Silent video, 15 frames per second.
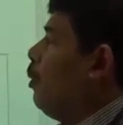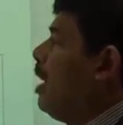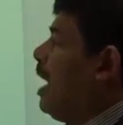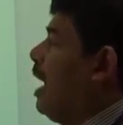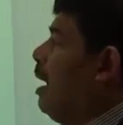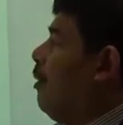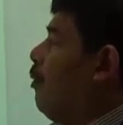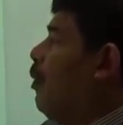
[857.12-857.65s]

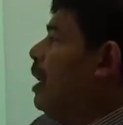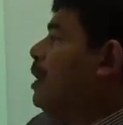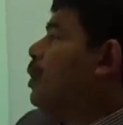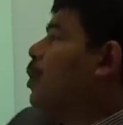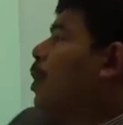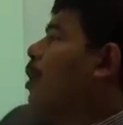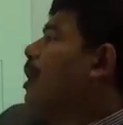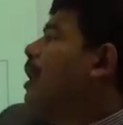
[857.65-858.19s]
We have
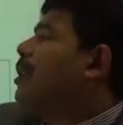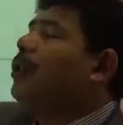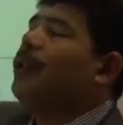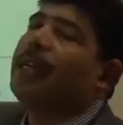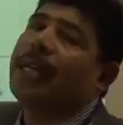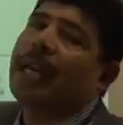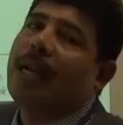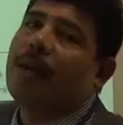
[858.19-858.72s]
what's called
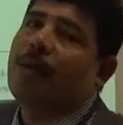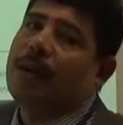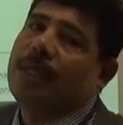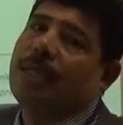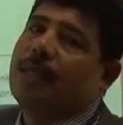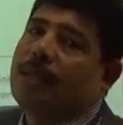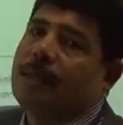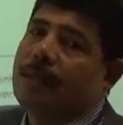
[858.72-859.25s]
rhetorical
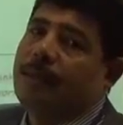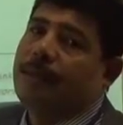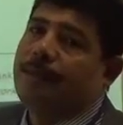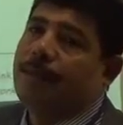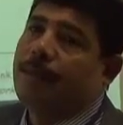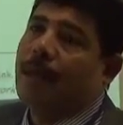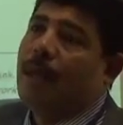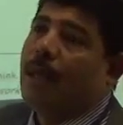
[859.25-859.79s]
questions.